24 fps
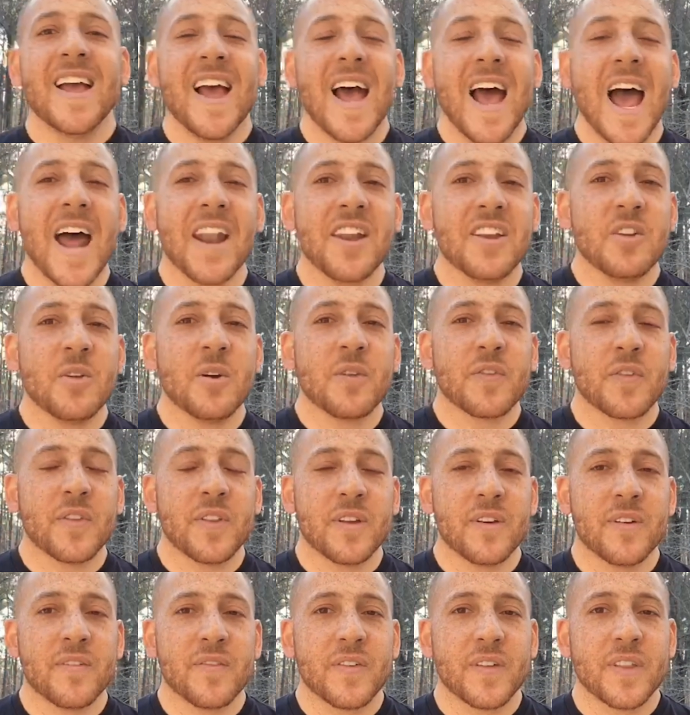How to do it for
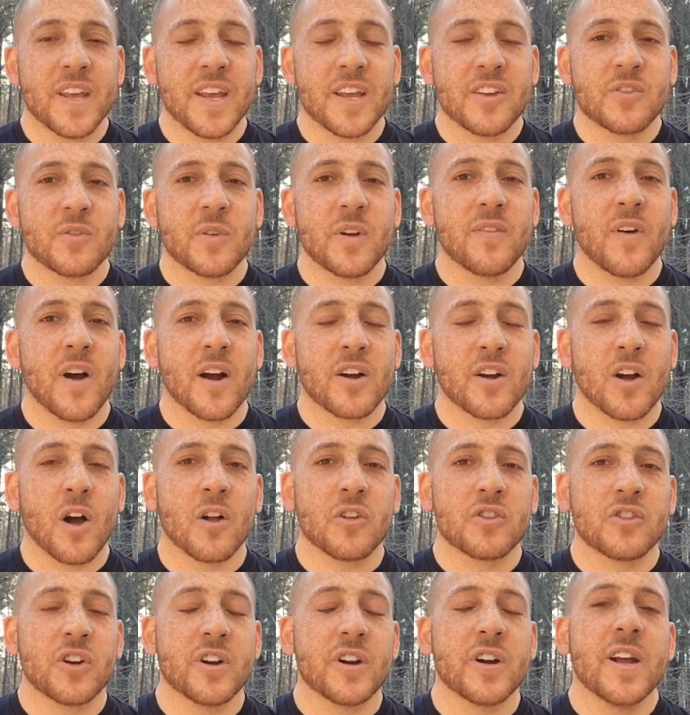the for the history of our
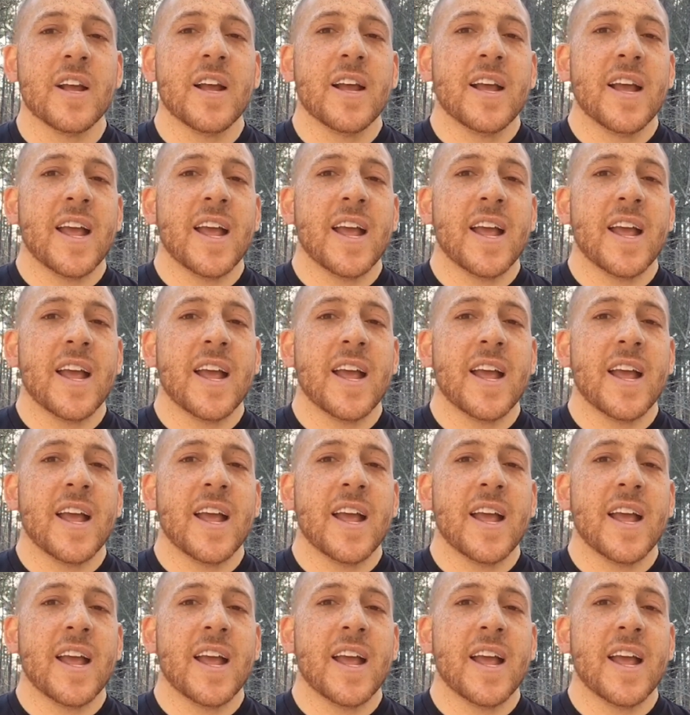culture.